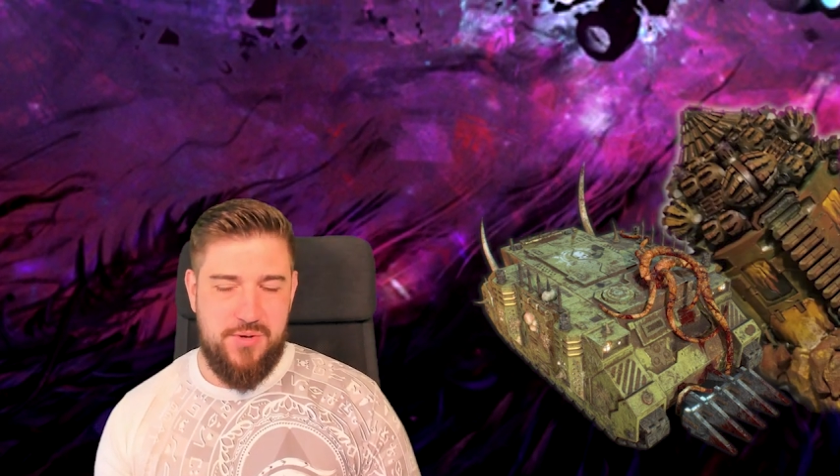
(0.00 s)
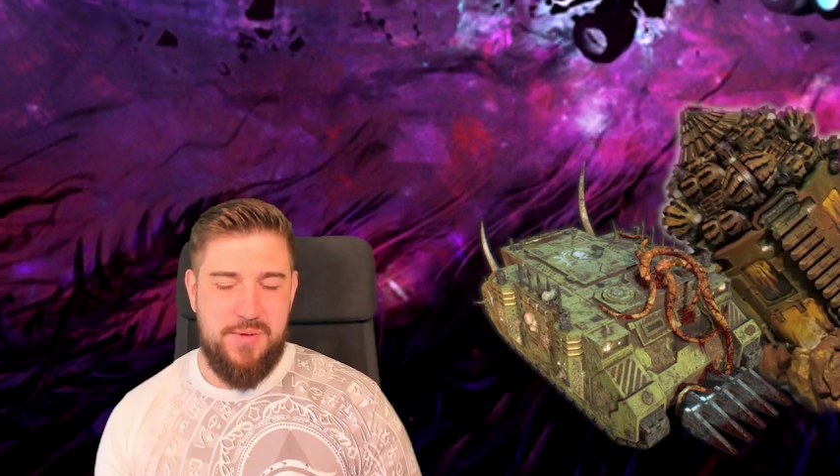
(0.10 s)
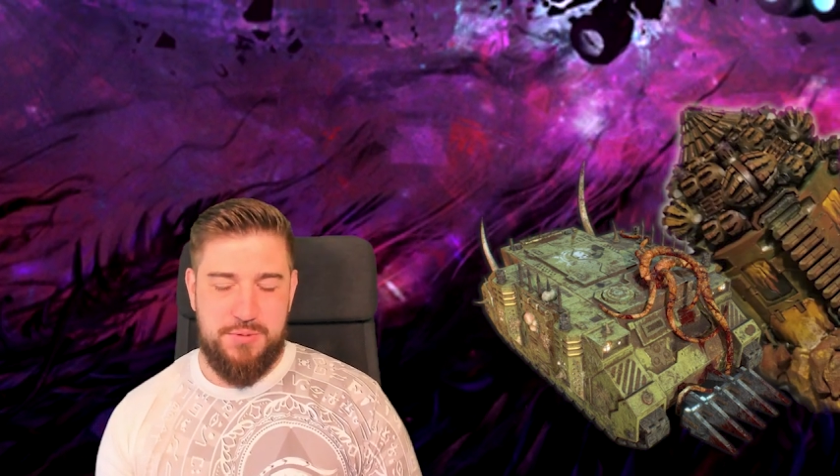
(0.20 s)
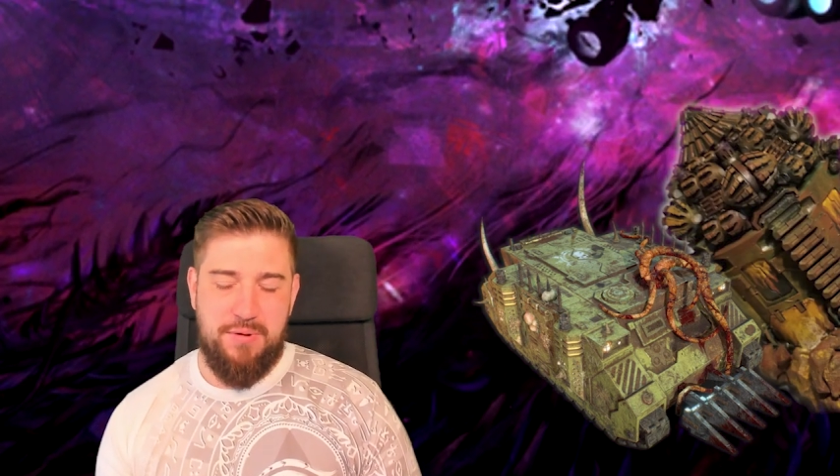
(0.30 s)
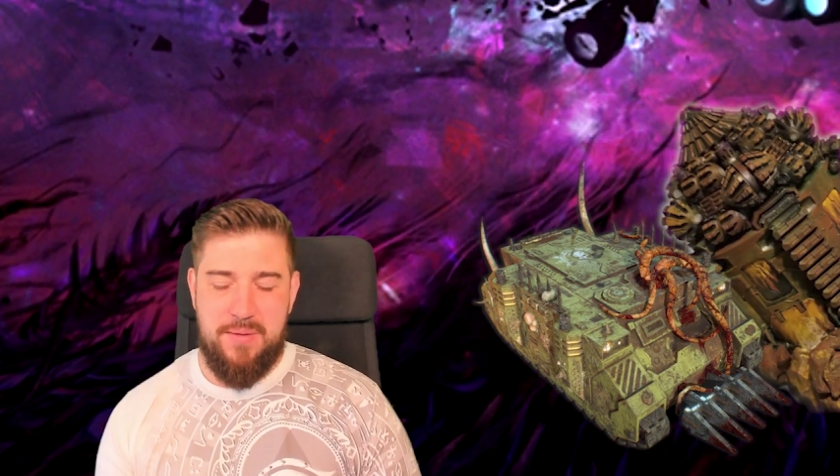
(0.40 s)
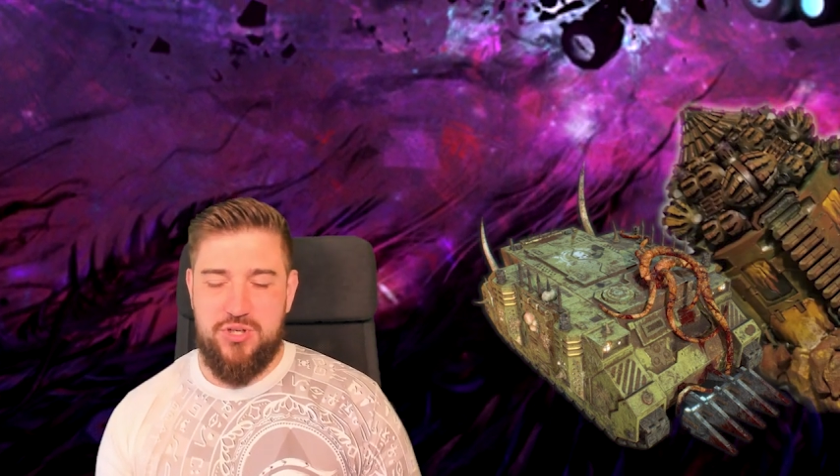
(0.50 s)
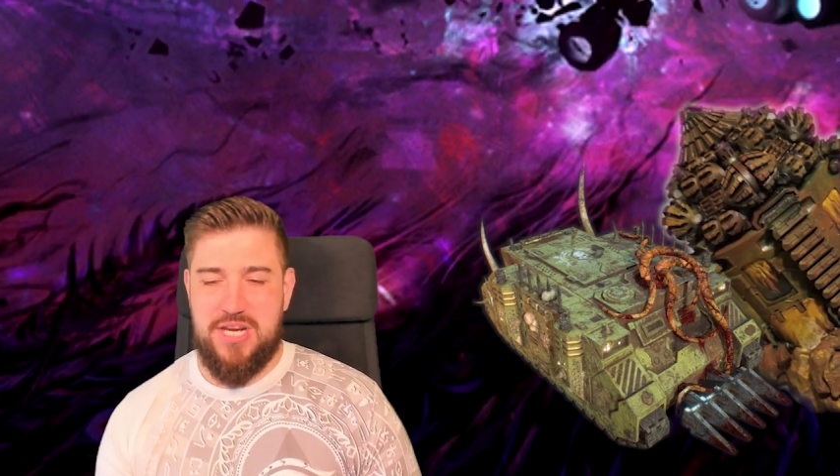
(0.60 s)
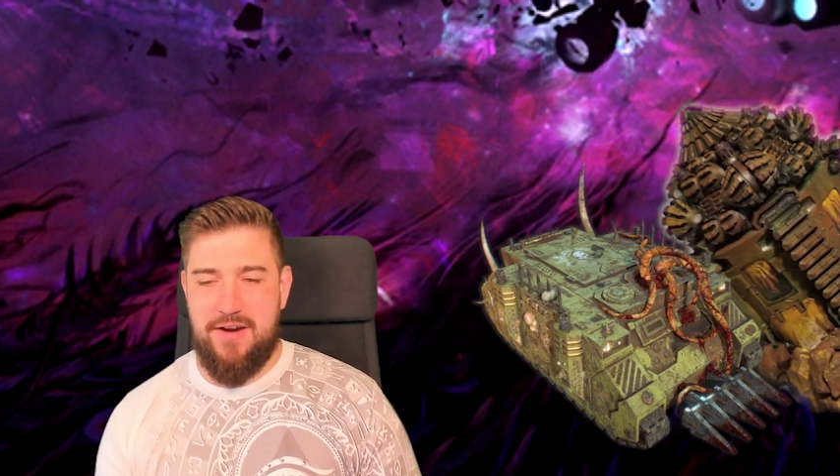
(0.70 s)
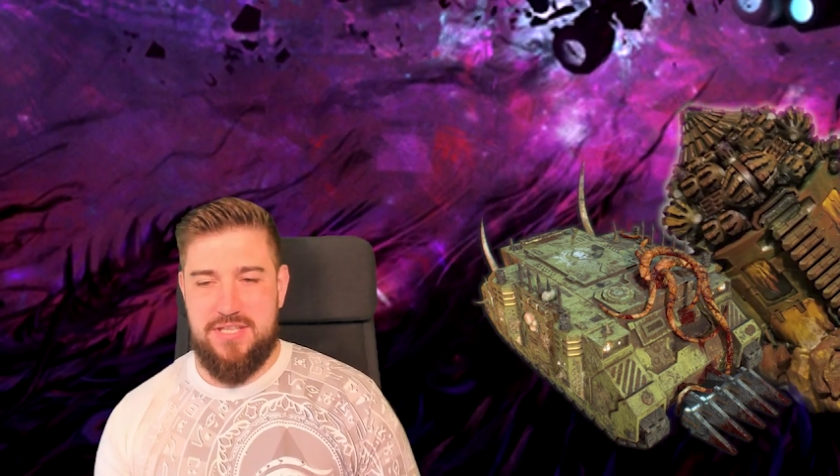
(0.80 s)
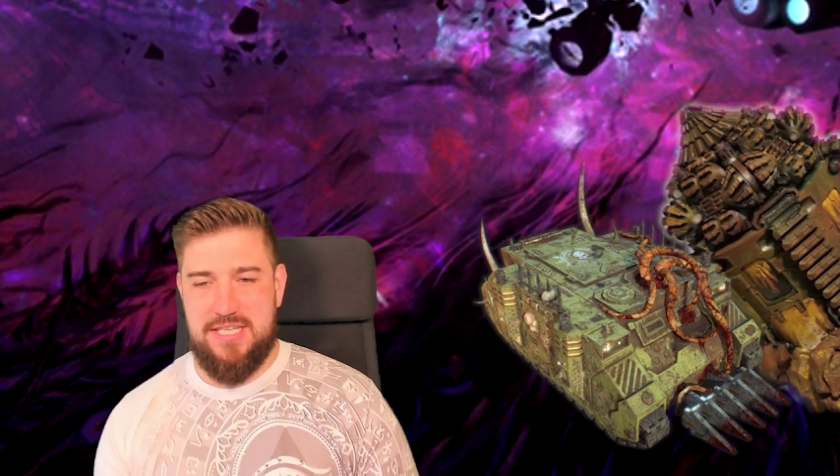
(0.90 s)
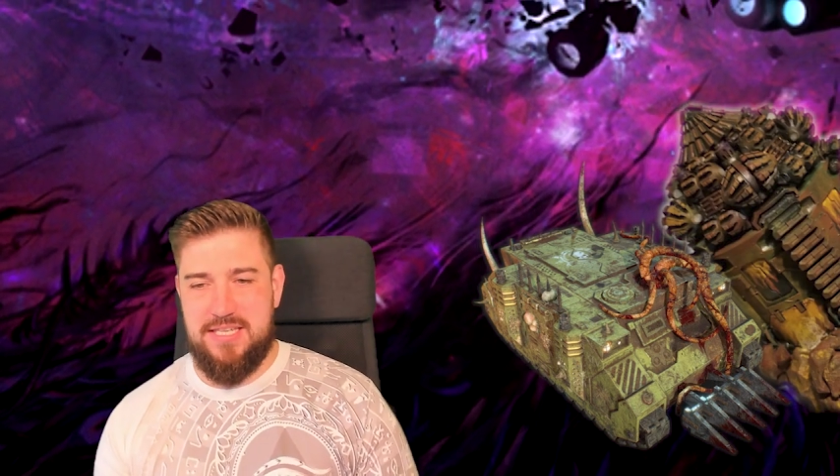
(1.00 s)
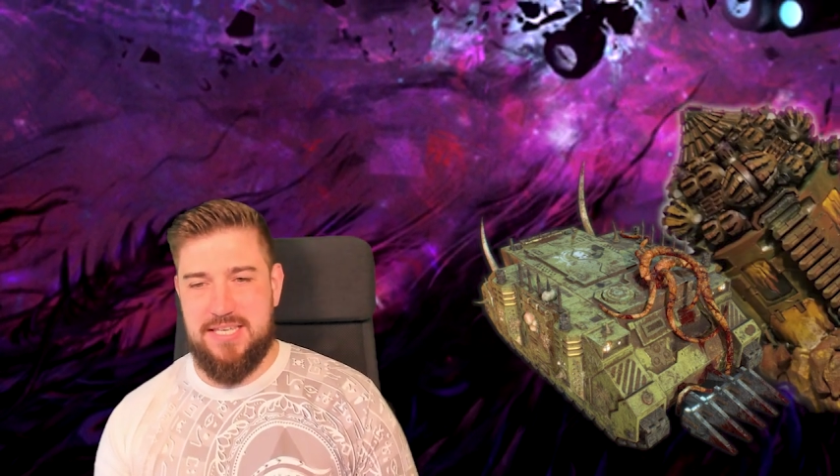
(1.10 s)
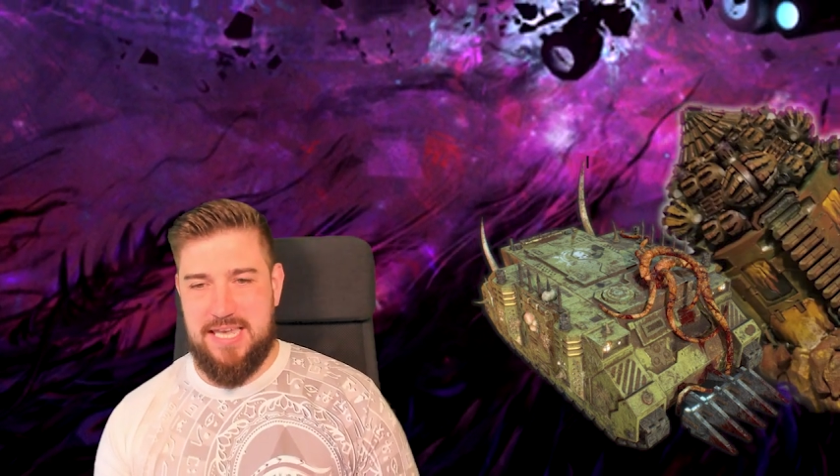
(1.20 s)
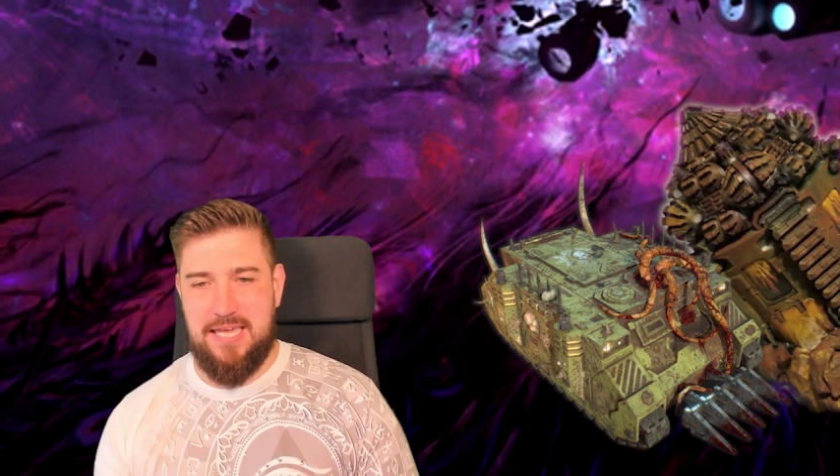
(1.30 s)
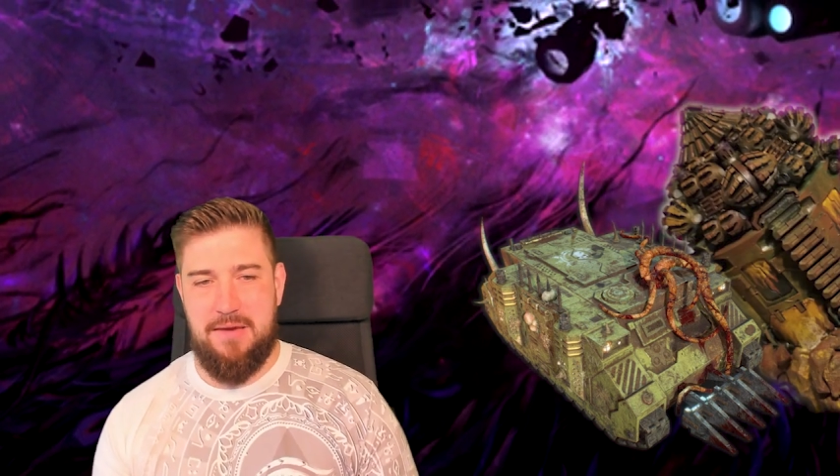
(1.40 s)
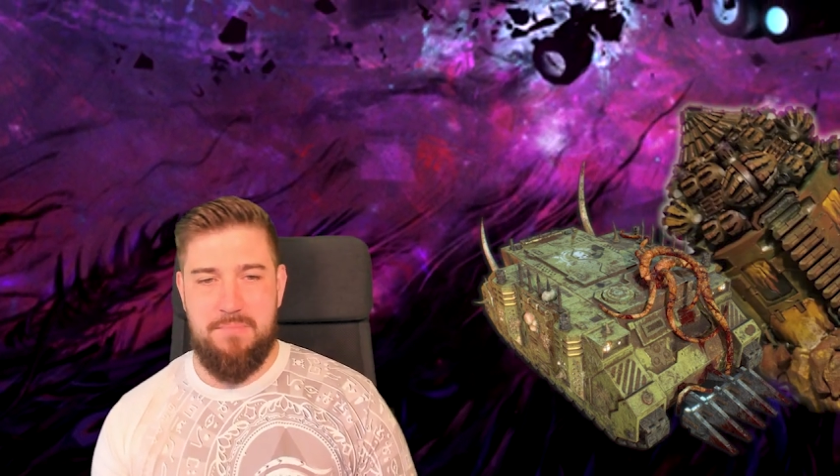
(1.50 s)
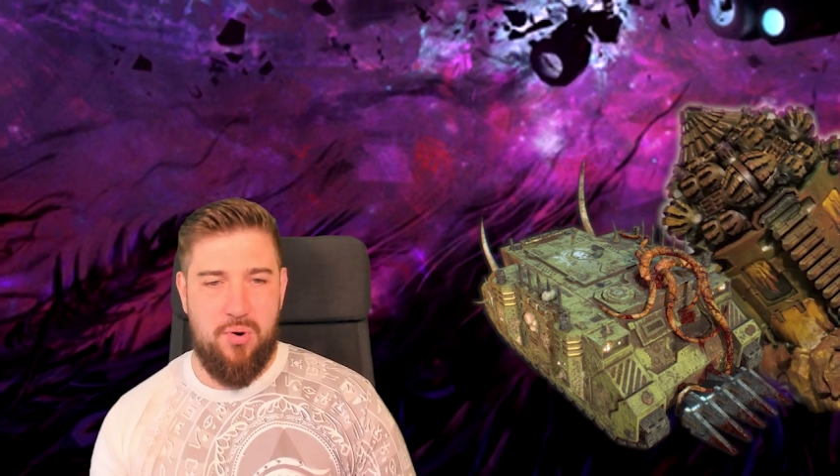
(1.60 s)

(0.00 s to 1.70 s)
so he was pretty much guaranteed to kill him.